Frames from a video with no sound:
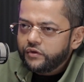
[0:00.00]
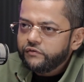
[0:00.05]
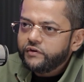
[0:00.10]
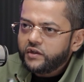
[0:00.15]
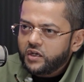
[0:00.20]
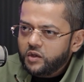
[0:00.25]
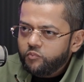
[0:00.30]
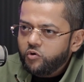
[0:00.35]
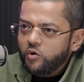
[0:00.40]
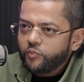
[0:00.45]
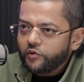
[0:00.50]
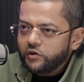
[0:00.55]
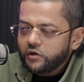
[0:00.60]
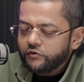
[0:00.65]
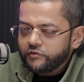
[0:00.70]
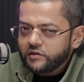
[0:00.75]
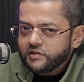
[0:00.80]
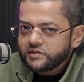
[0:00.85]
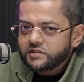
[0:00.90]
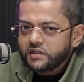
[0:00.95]
very popular
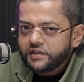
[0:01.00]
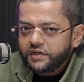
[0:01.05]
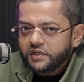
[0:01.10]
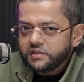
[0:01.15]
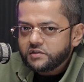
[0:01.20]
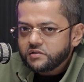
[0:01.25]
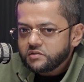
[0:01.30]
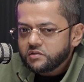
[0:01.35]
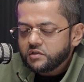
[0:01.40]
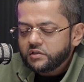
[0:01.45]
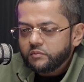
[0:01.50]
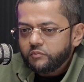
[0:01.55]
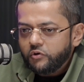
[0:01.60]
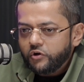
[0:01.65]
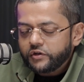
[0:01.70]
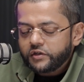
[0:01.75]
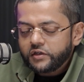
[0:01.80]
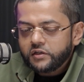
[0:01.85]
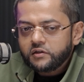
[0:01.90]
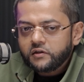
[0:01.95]
real estate agents in the
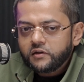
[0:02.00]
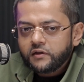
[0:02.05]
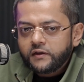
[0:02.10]
market.